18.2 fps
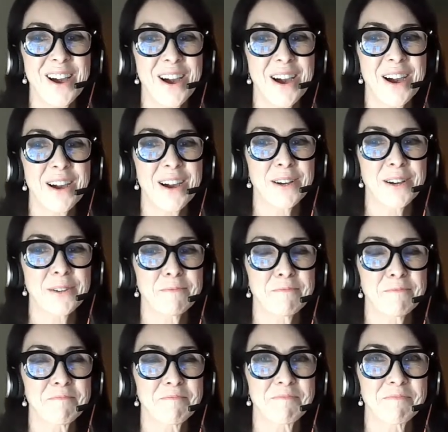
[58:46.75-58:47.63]

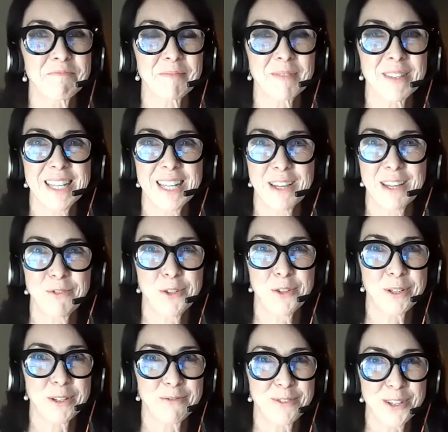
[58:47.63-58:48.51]
um, if
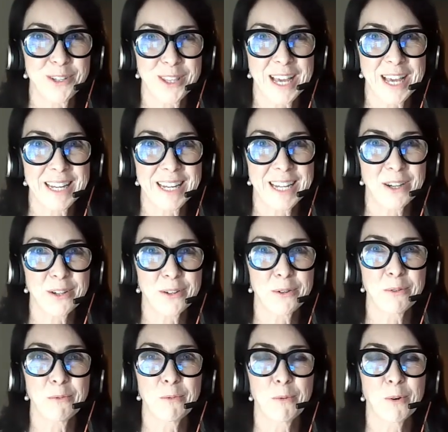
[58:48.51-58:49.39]
you can fill that
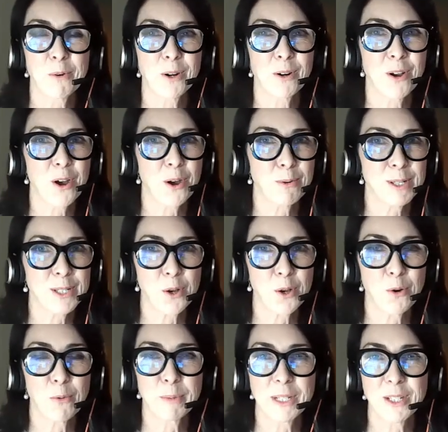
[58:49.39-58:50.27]
out, we're always
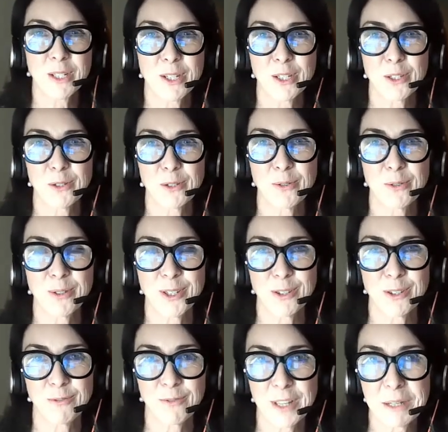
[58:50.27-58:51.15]
open to
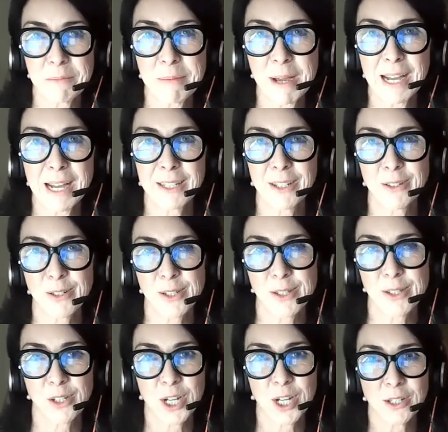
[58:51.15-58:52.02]
your feedback, your
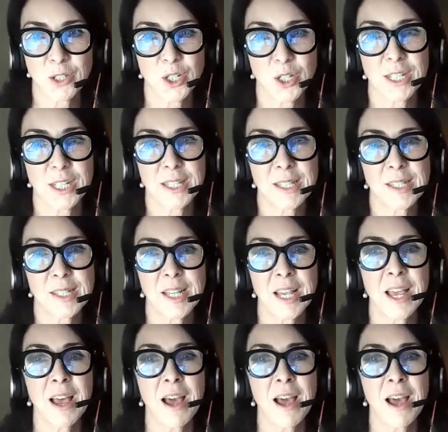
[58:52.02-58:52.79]
suggestions.